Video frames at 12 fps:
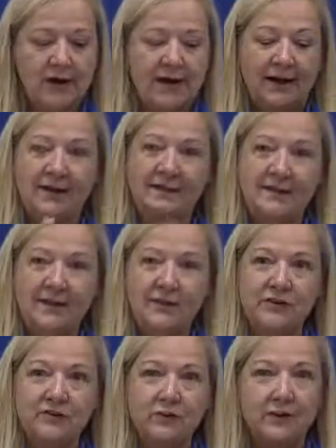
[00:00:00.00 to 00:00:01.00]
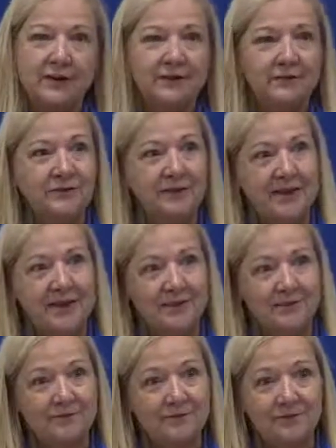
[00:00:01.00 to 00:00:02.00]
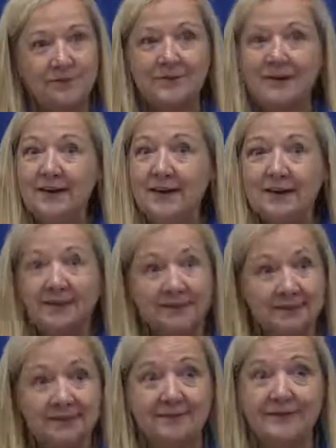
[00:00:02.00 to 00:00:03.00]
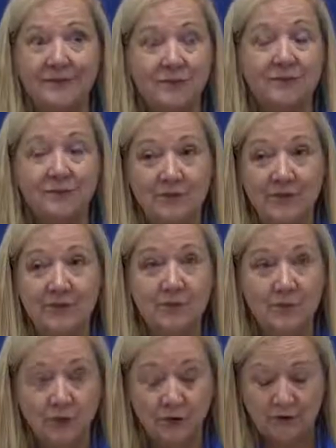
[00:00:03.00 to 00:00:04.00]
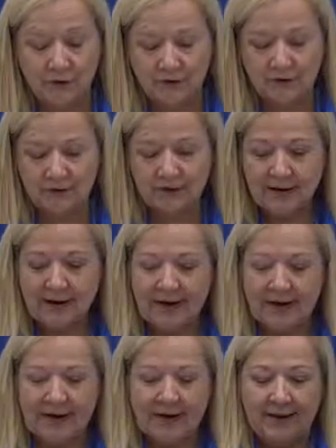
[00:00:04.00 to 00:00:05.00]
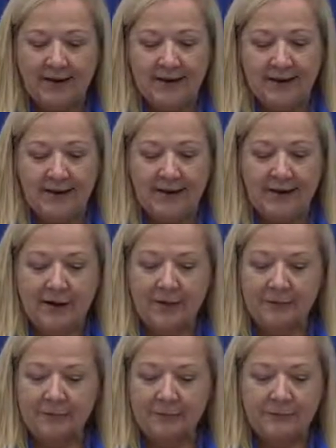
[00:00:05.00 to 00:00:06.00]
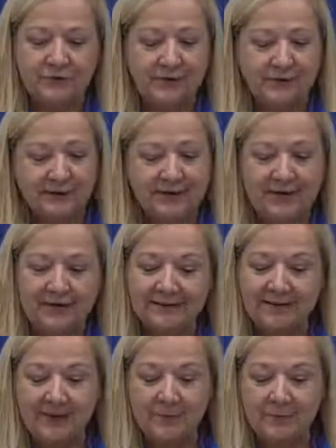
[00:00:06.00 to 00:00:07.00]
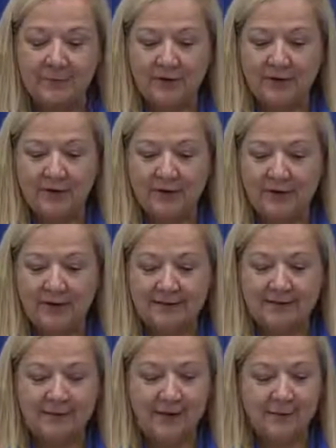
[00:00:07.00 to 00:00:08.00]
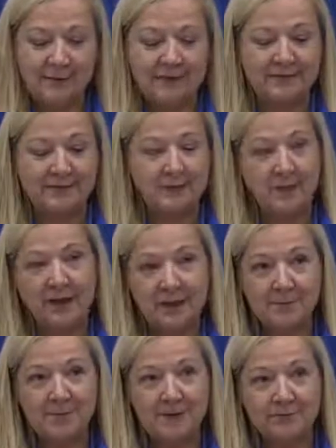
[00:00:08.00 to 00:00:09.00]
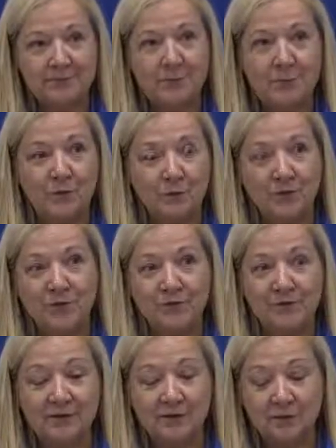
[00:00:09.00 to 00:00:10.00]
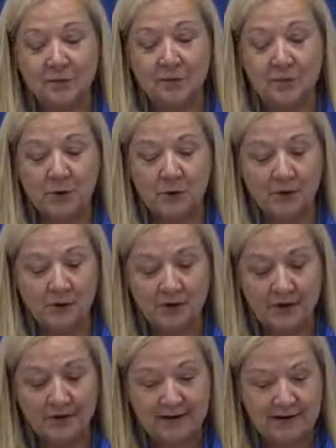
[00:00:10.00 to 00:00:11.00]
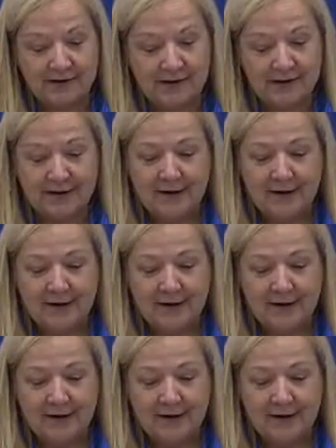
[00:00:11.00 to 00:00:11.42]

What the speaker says: A 720 to an 850 is considered very good. And just an example of this, a monthly payment for a person with poor credit